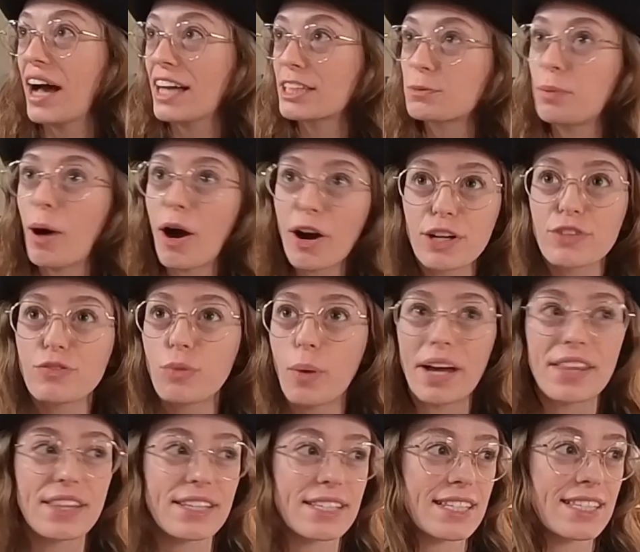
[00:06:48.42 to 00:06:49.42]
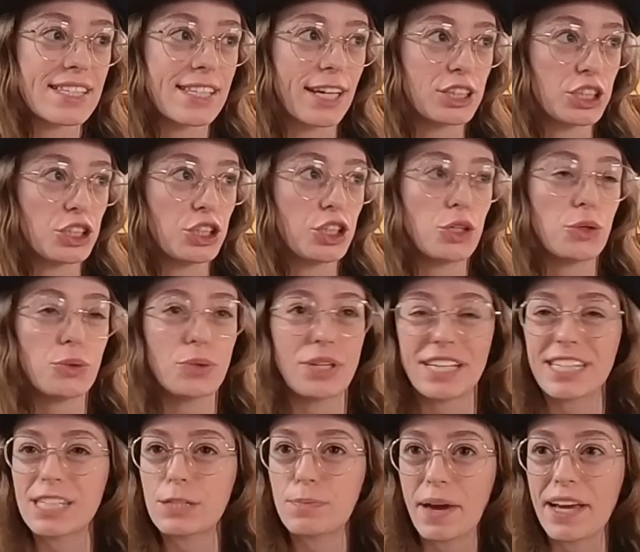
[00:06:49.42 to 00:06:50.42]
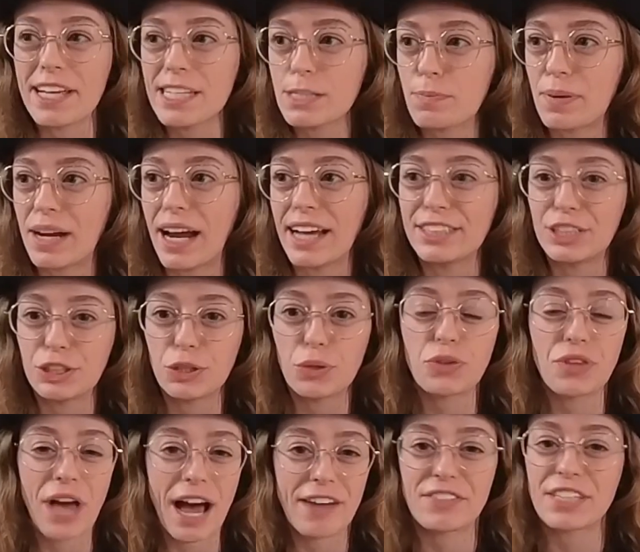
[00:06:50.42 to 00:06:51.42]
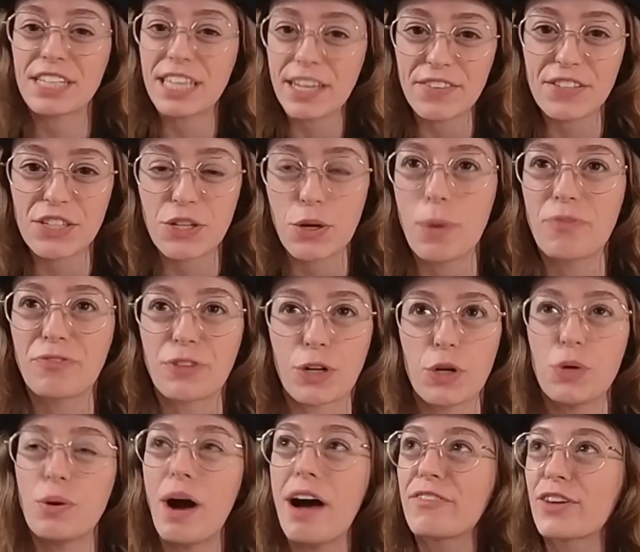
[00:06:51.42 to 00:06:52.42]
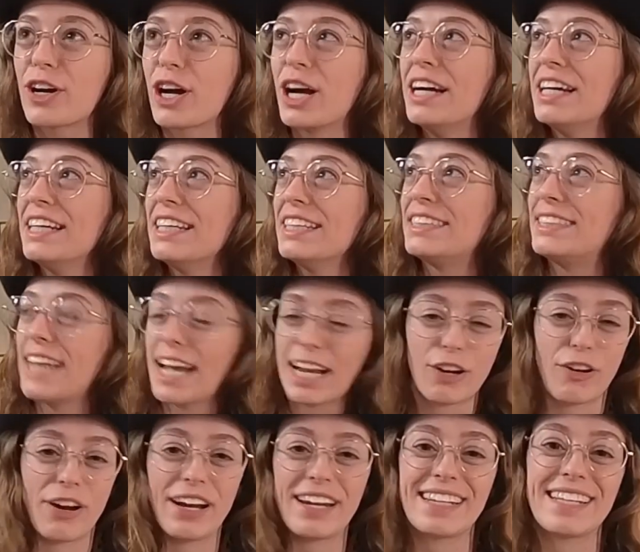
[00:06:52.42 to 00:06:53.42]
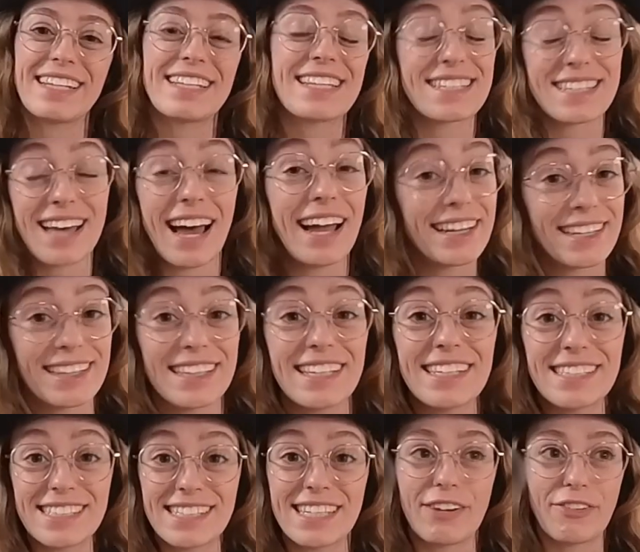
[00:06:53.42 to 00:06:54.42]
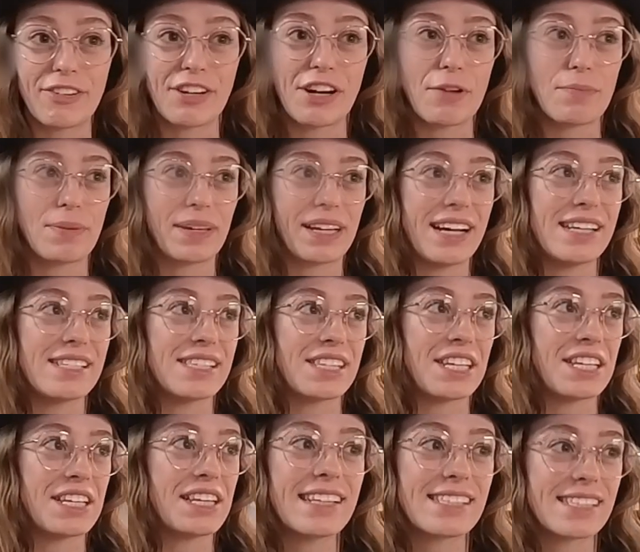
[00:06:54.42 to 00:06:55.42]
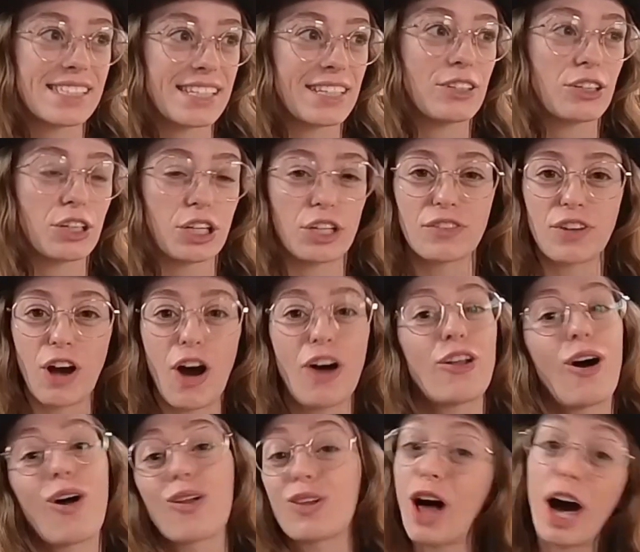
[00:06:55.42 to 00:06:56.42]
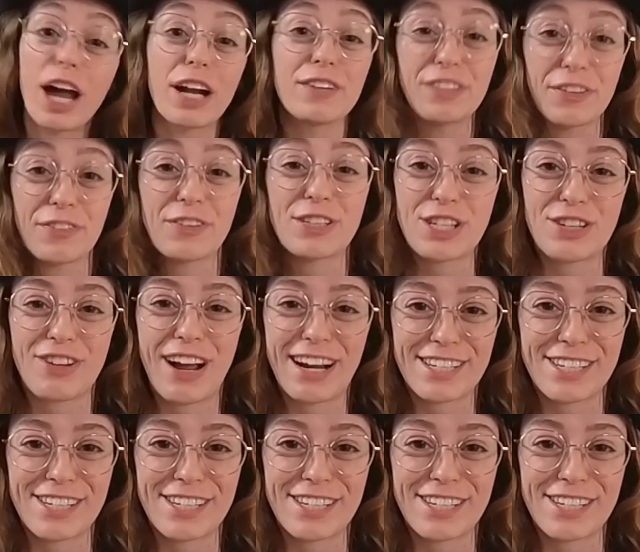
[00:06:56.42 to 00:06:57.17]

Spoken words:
that's part of why this is such a unique space, but I do have to give it to him for whoever decorated and designed the interior, because that still could have gone a lot of different